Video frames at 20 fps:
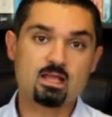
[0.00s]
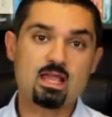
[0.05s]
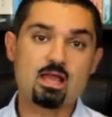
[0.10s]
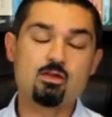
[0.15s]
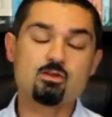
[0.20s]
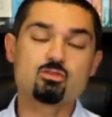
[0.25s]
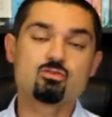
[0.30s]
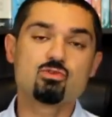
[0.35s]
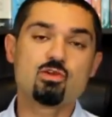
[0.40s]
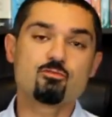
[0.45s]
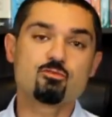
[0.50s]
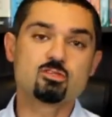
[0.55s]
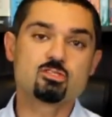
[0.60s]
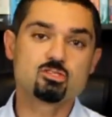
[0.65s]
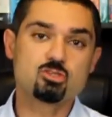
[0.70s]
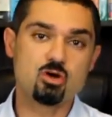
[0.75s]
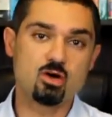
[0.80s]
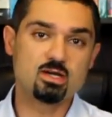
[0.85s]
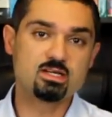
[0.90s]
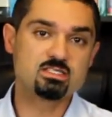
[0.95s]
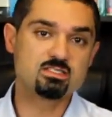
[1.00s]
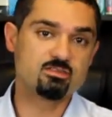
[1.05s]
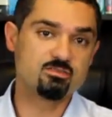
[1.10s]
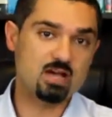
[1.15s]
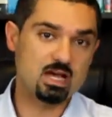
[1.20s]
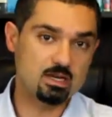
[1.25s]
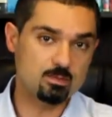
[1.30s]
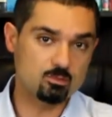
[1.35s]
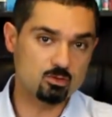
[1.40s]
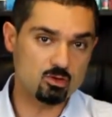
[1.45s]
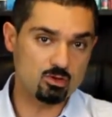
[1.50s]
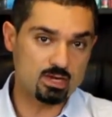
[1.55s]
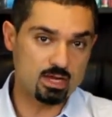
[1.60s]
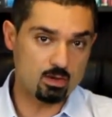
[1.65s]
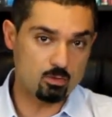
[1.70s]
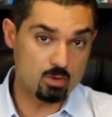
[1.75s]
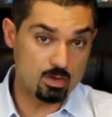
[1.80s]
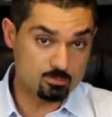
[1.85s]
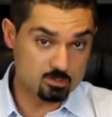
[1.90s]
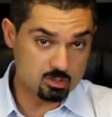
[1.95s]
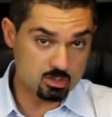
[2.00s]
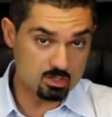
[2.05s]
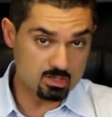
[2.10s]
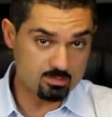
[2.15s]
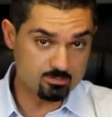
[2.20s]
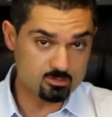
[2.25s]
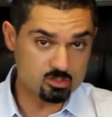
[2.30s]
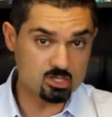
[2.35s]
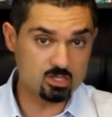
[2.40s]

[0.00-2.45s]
character reference guide is available on our website,